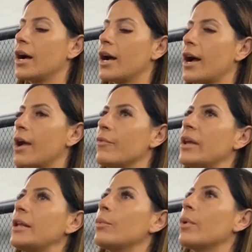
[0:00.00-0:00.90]
I
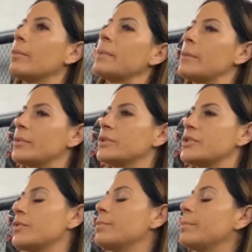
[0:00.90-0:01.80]
really want people
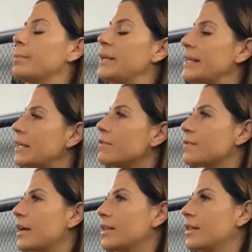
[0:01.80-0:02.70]
to believe
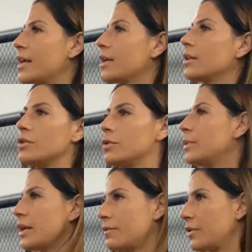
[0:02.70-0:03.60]
that they can do
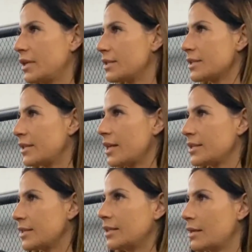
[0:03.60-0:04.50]
whatever it is that they
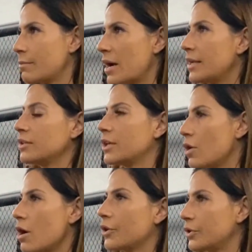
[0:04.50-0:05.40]
set their mind and their
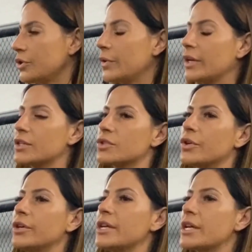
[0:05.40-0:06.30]
heart on doing.
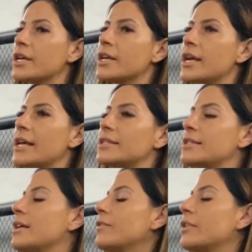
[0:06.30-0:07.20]
So it's
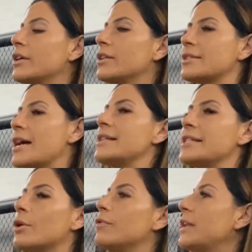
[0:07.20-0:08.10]
never this idea
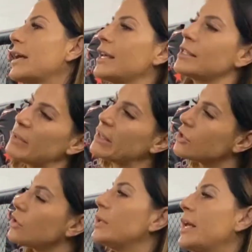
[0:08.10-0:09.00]
of like it's being
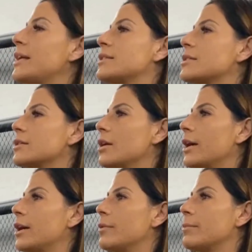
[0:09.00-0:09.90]
too late
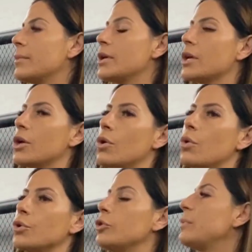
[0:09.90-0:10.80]
um, or
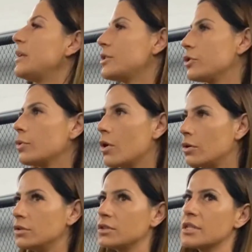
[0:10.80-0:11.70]
you being too
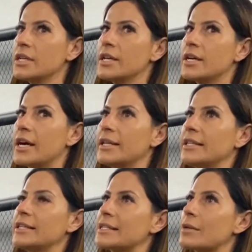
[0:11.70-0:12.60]
old. I think
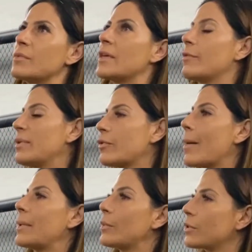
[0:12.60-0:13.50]
that's something that I've been
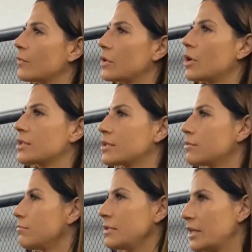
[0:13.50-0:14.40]
grappling with over the last
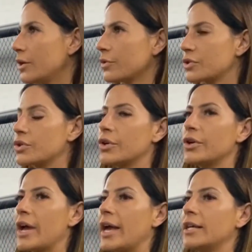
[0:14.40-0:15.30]
year or so.
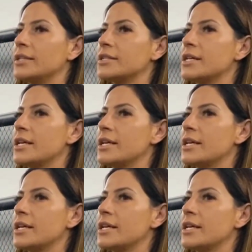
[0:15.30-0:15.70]
And